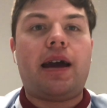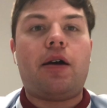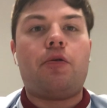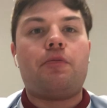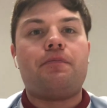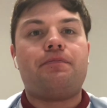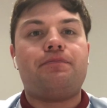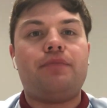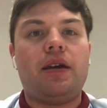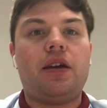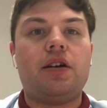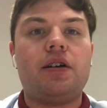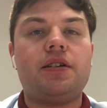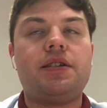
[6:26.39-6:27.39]
now,
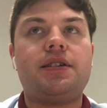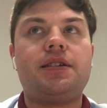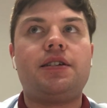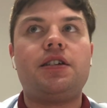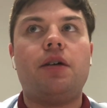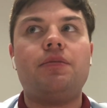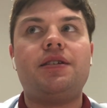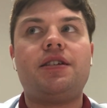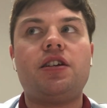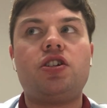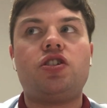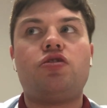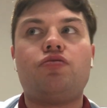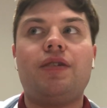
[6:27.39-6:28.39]
because some
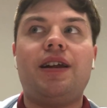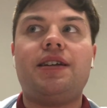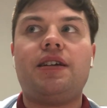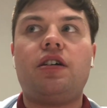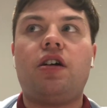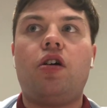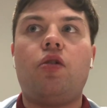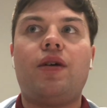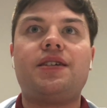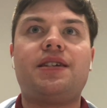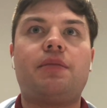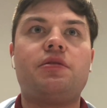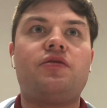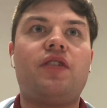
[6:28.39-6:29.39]
decisions really didn't go in
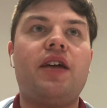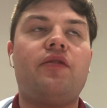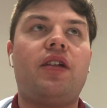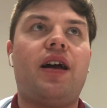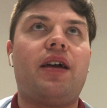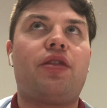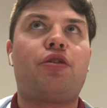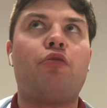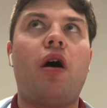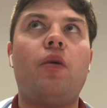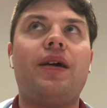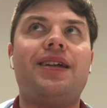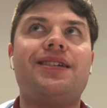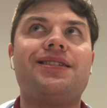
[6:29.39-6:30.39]
West Ham's favour, like
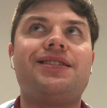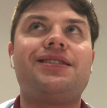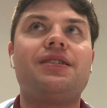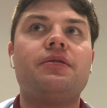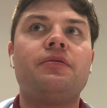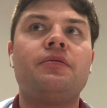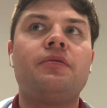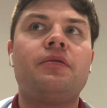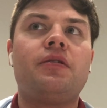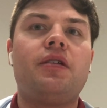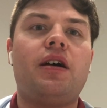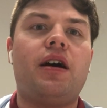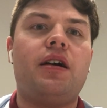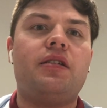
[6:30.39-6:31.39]
throw-ins
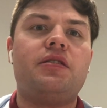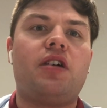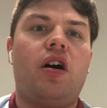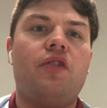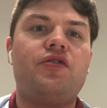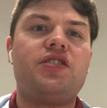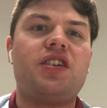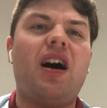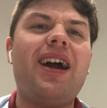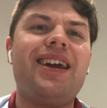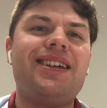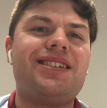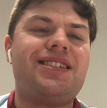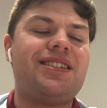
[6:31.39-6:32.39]
and
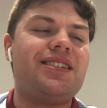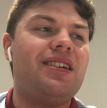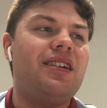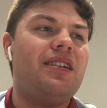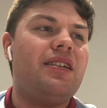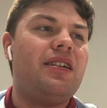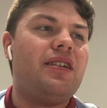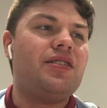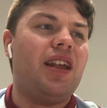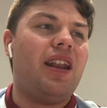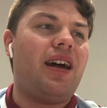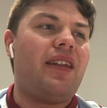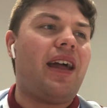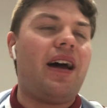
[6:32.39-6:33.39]
offsides. There's
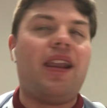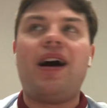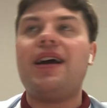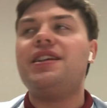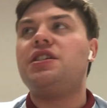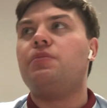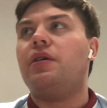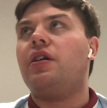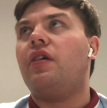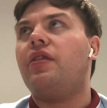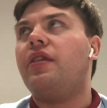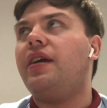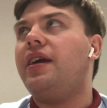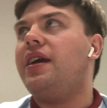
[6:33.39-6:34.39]
that linesman
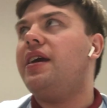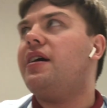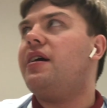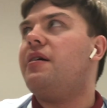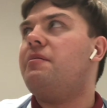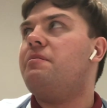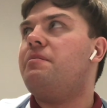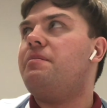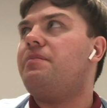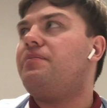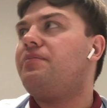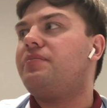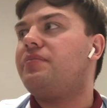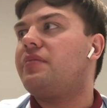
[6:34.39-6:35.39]
on the
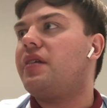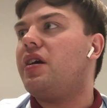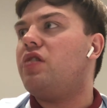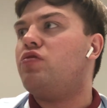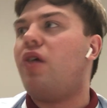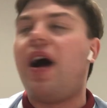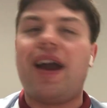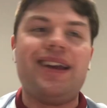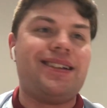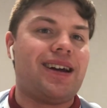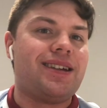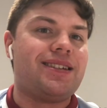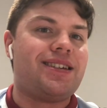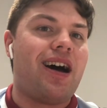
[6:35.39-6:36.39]

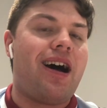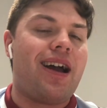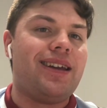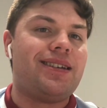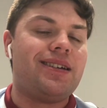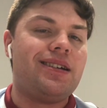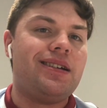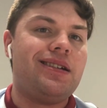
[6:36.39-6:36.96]
right-hand side.